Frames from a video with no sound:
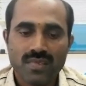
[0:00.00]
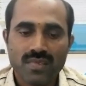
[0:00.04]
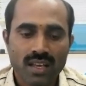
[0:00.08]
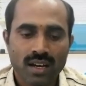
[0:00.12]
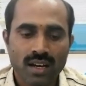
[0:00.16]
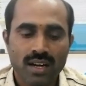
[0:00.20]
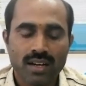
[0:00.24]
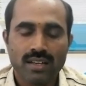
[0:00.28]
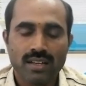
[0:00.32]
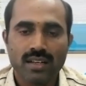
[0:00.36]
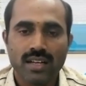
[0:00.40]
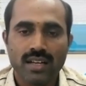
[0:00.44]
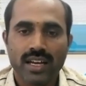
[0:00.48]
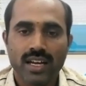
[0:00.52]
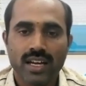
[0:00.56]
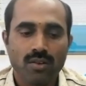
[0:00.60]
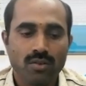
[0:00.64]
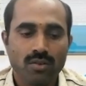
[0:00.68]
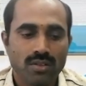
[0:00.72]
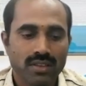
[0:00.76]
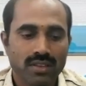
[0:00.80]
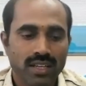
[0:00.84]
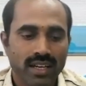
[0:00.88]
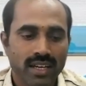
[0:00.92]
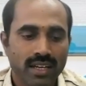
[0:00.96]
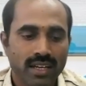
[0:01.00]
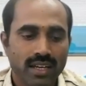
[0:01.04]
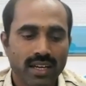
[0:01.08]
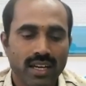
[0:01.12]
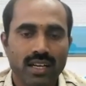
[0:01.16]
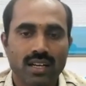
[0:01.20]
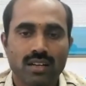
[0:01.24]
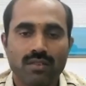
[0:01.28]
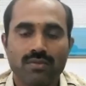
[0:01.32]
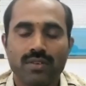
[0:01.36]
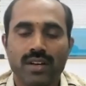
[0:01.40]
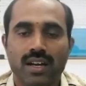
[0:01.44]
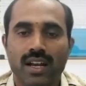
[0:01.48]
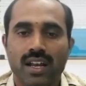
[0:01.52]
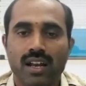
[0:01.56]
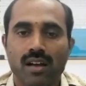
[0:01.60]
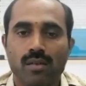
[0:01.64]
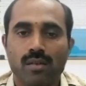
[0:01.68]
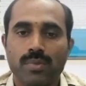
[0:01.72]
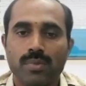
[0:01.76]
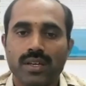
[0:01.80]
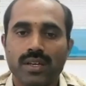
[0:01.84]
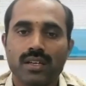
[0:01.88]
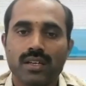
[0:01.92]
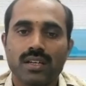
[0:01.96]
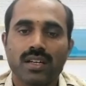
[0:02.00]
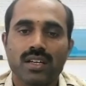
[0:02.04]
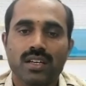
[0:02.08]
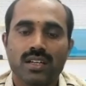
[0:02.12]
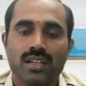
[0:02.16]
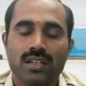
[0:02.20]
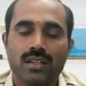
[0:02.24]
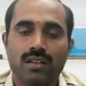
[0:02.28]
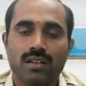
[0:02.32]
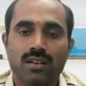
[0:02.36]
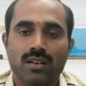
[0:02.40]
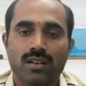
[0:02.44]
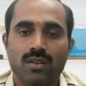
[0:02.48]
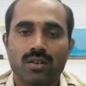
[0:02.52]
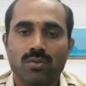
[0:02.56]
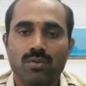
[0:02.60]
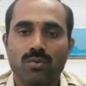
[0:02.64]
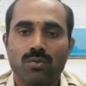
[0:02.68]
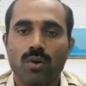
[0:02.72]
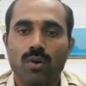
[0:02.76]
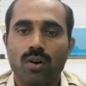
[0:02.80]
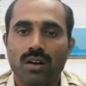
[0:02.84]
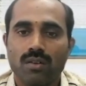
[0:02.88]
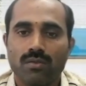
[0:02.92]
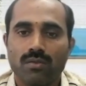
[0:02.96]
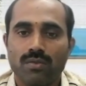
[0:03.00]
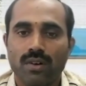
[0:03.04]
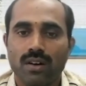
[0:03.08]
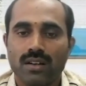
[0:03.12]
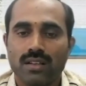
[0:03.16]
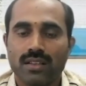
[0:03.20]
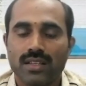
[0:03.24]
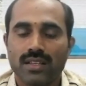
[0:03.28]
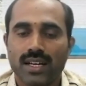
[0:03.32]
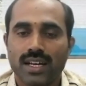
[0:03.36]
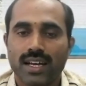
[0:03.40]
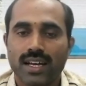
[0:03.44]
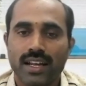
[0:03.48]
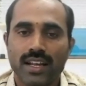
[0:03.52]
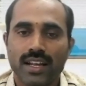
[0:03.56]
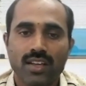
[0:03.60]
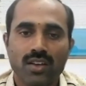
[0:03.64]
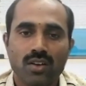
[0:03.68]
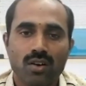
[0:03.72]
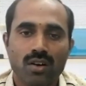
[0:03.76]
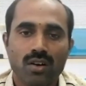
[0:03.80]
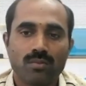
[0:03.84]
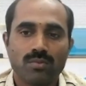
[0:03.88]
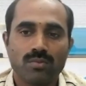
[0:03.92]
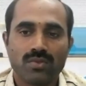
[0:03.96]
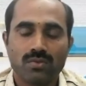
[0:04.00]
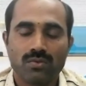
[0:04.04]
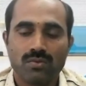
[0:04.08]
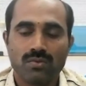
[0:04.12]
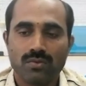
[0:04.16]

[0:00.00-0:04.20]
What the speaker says: and I have to thank enough NLP for the curriculum.